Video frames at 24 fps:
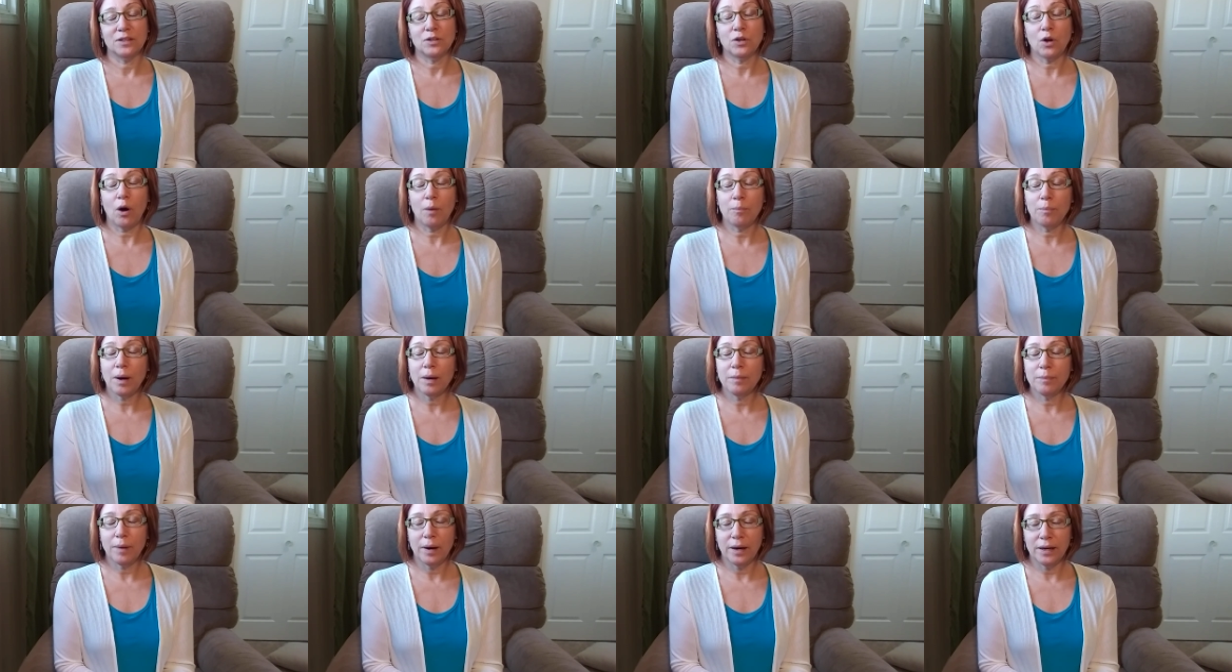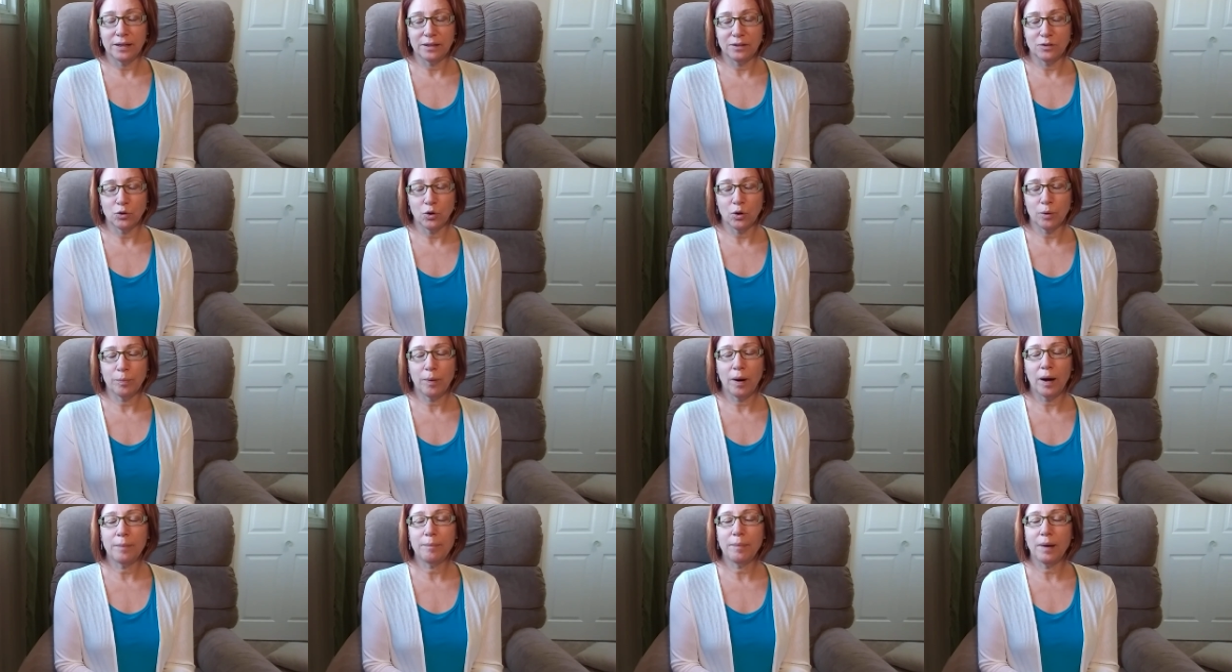Not by might nor
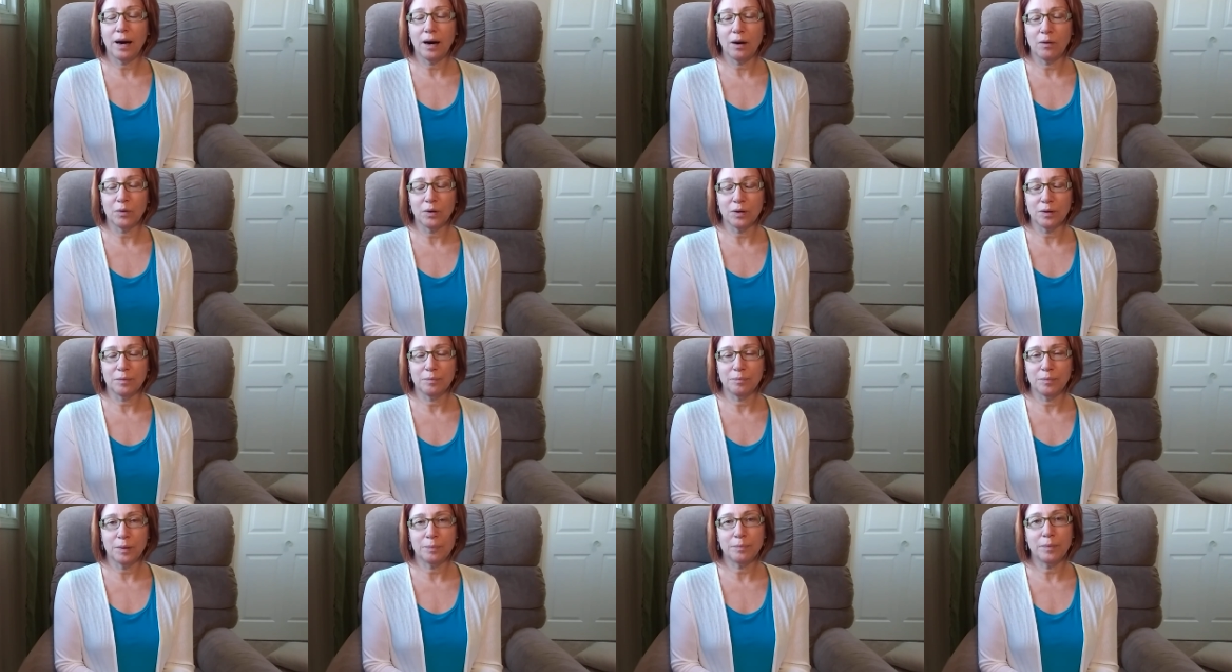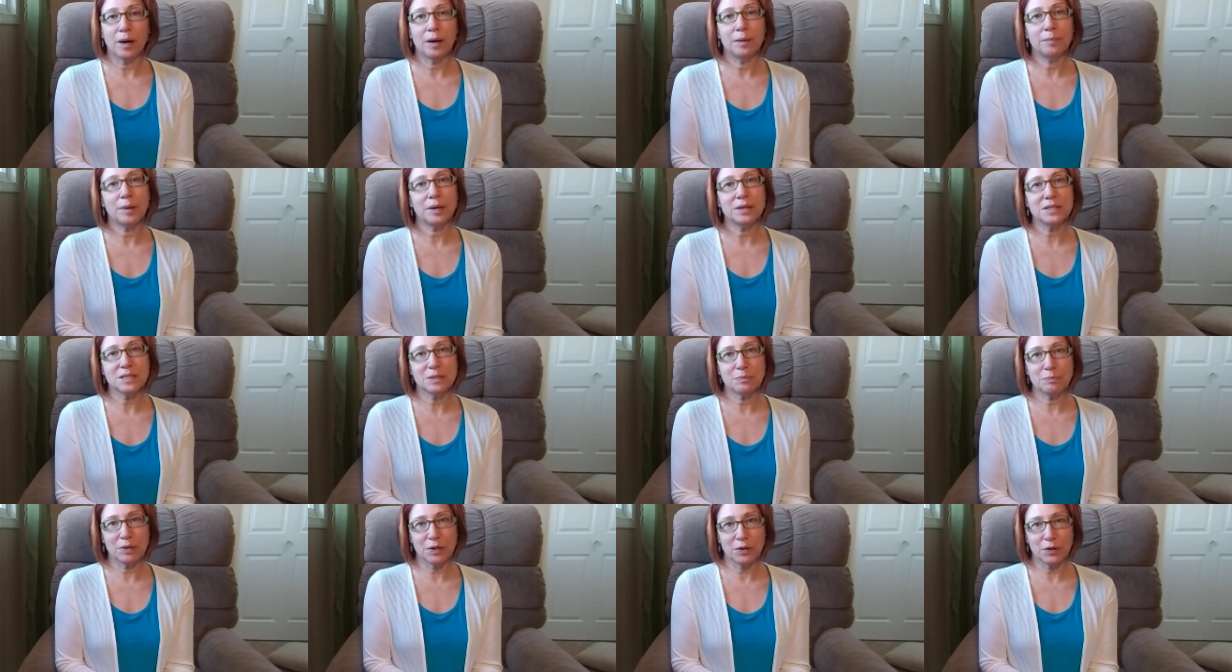by power, but by my
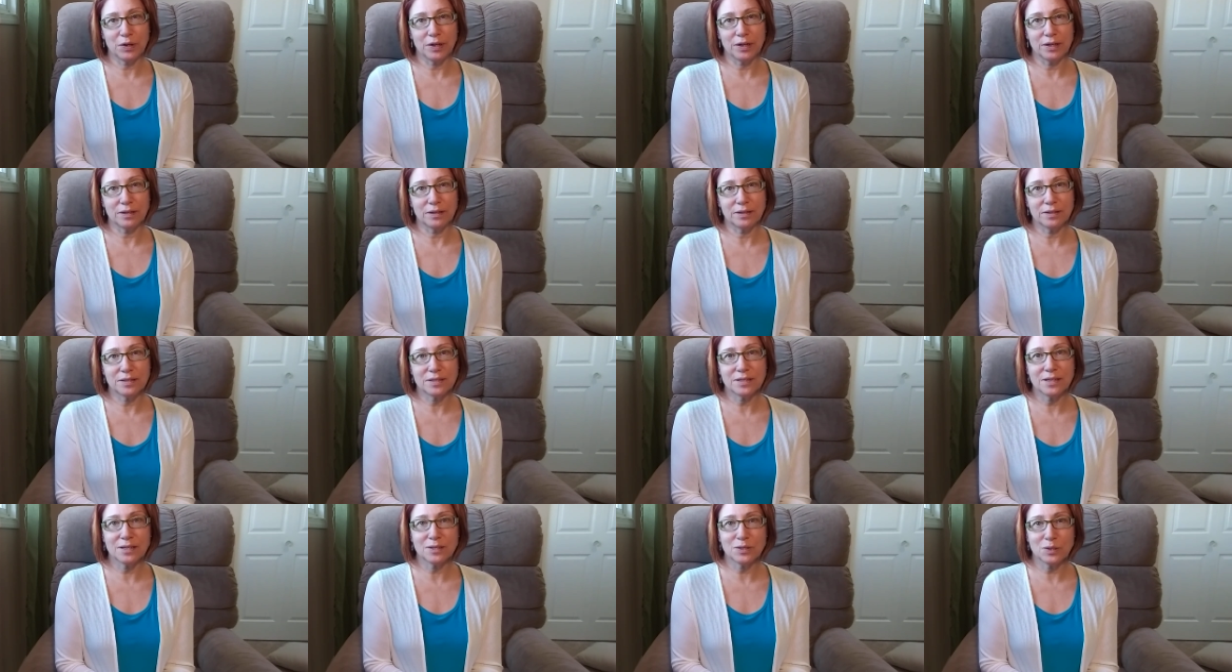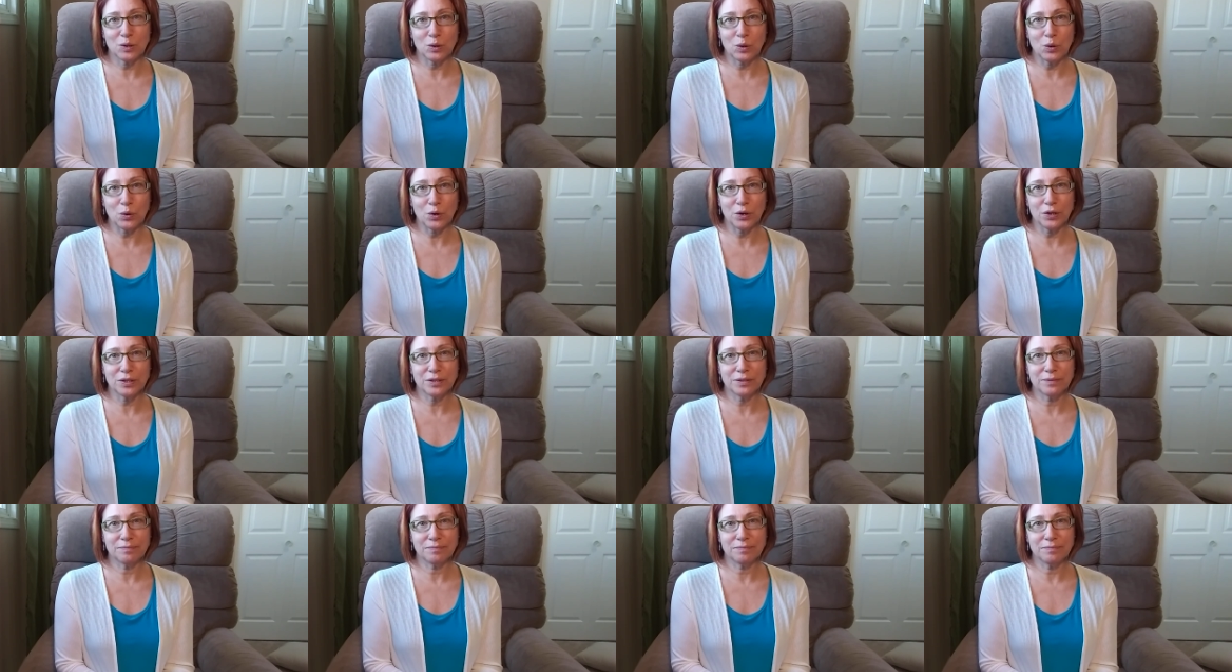spirit, says the Lord.